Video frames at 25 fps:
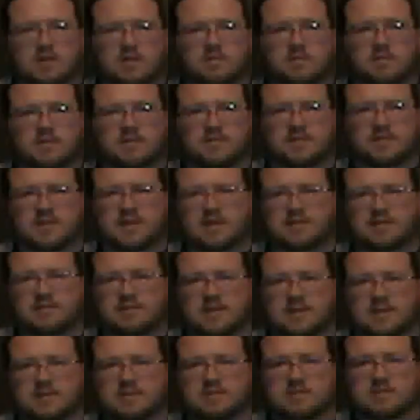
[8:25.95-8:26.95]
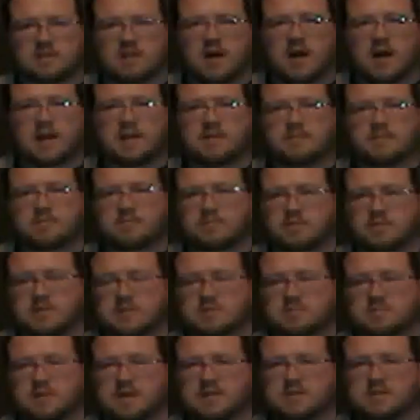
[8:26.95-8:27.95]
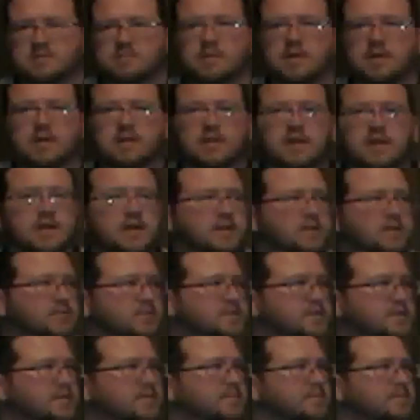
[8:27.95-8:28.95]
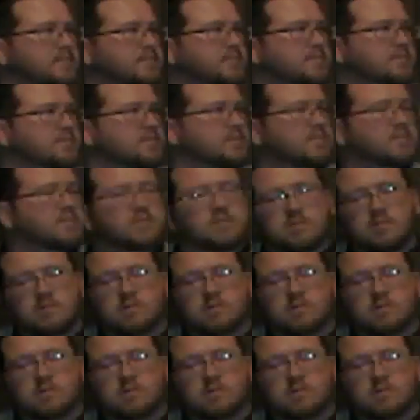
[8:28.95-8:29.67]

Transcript: little bit of kind of like a light but spicy marinade or something.